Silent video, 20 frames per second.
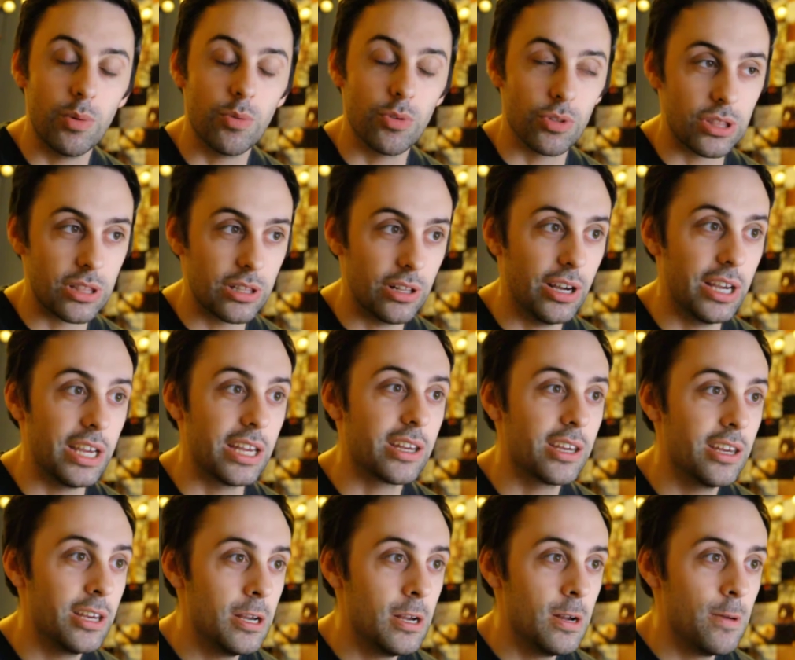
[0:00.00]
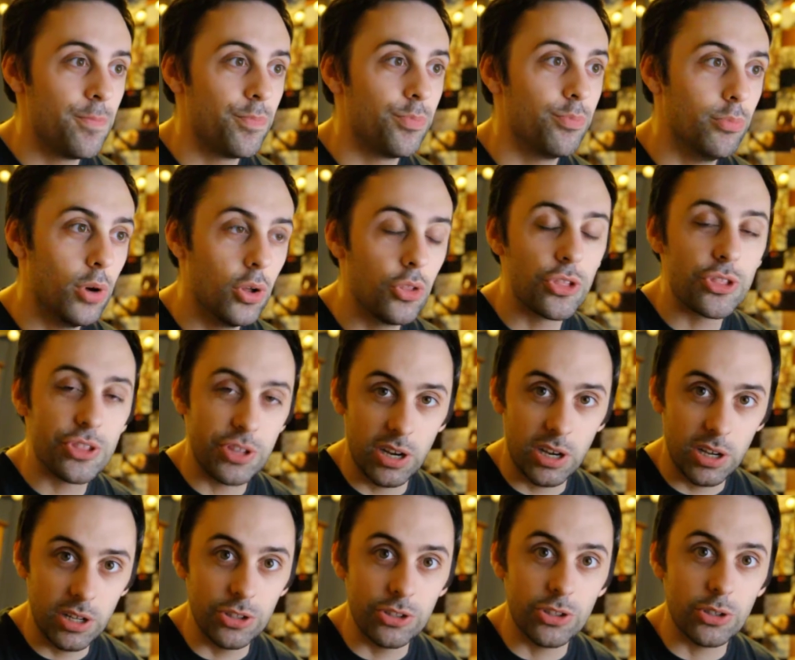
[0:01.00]
was like Monster
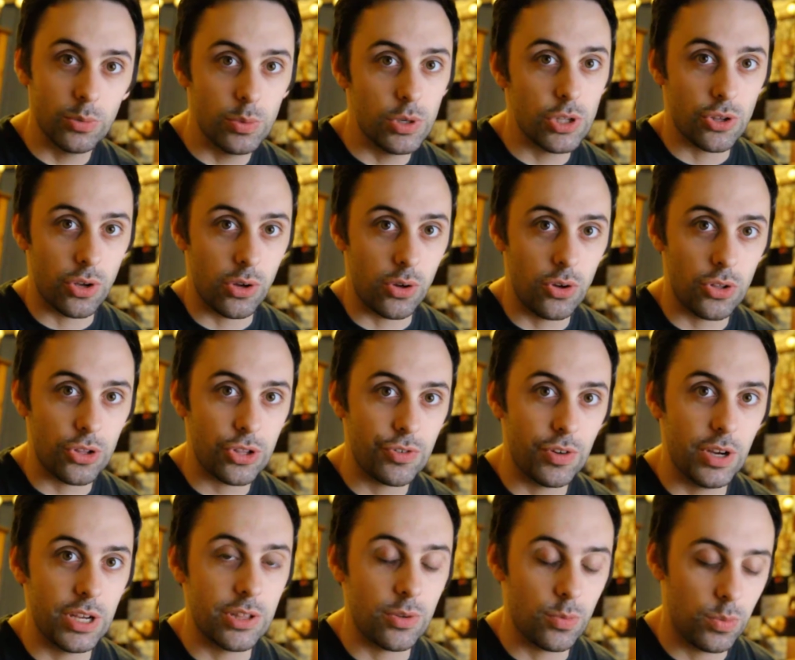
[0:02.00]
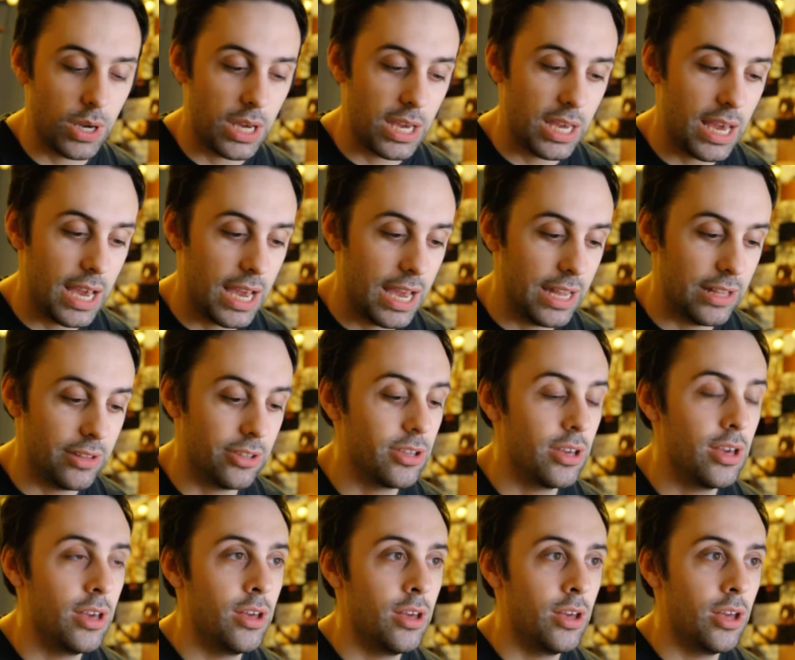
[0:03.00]
Hunter, which I got straight away, and
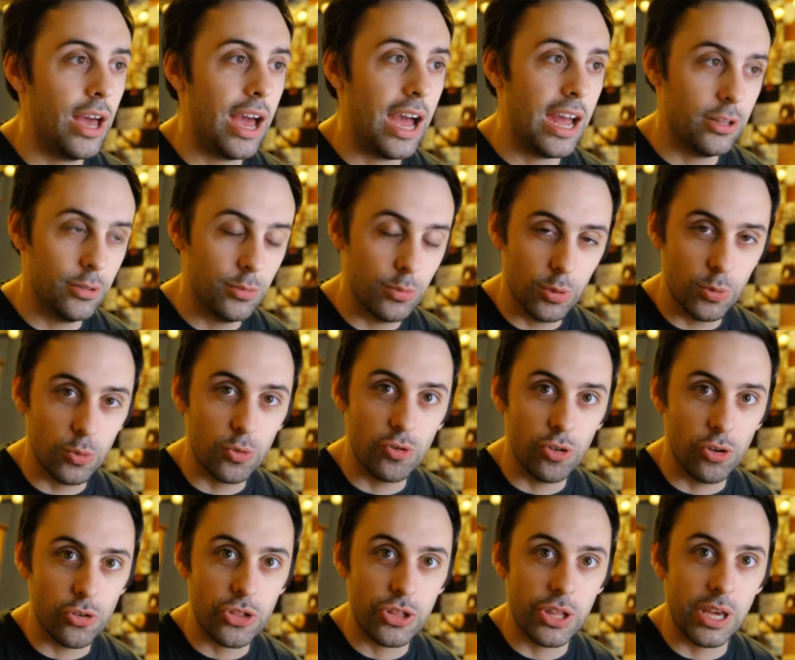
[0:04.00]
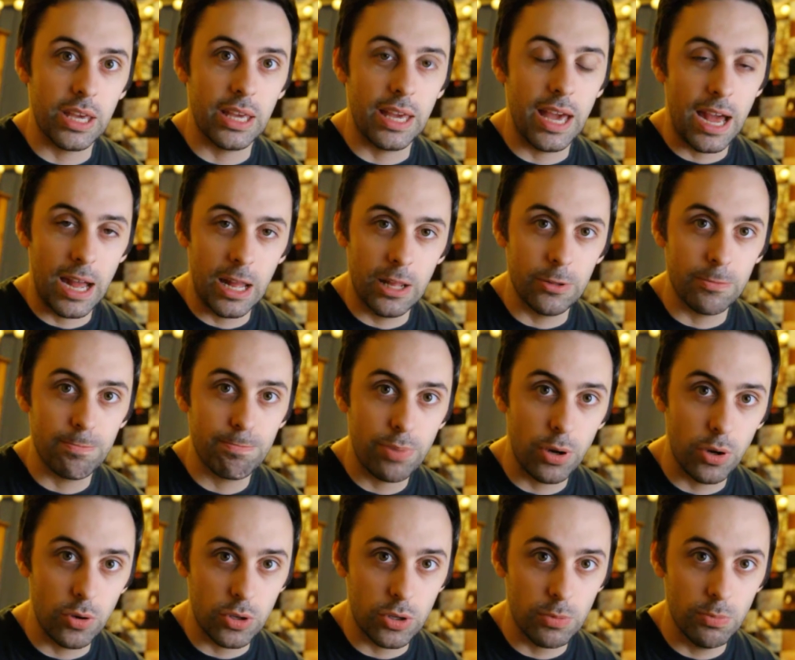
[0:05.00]
Animal Crossing and
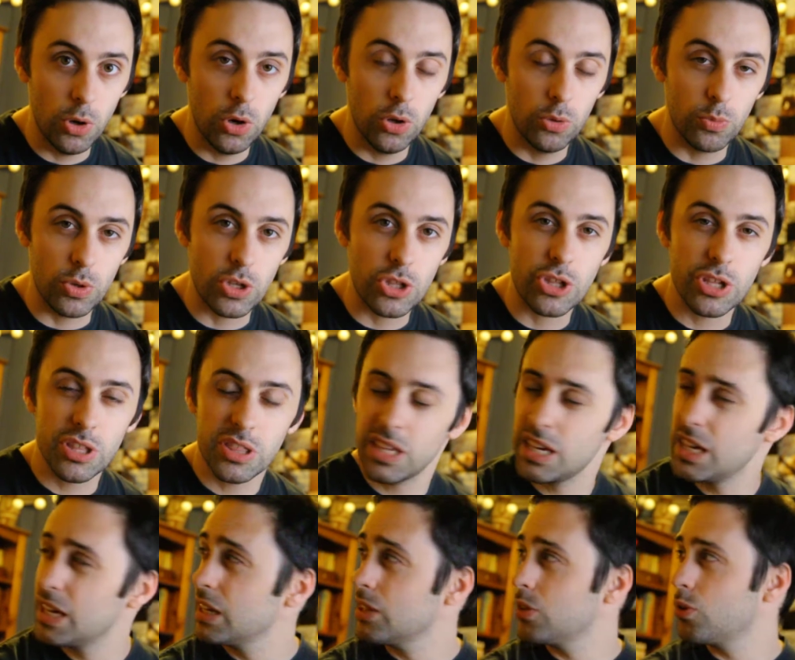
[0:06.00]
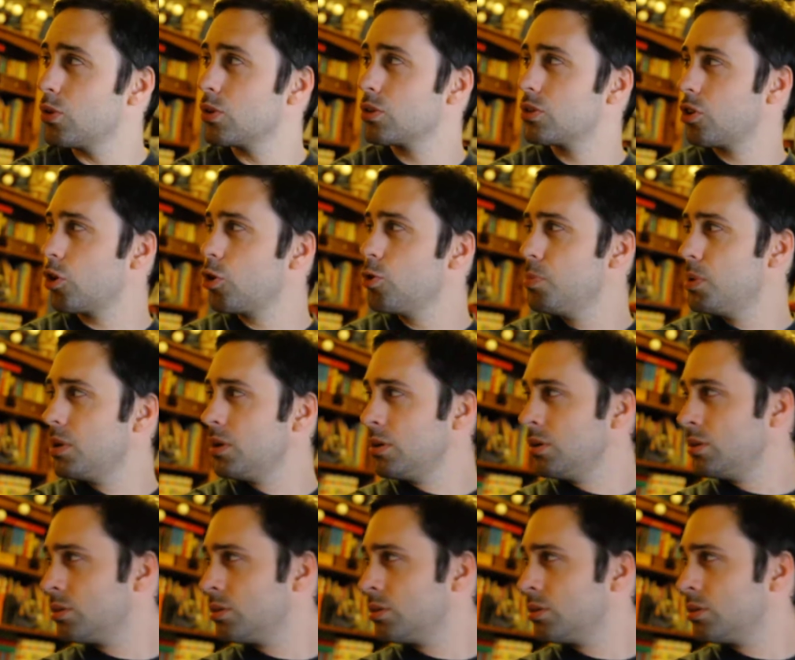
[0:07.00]
Pokemon, which is in October.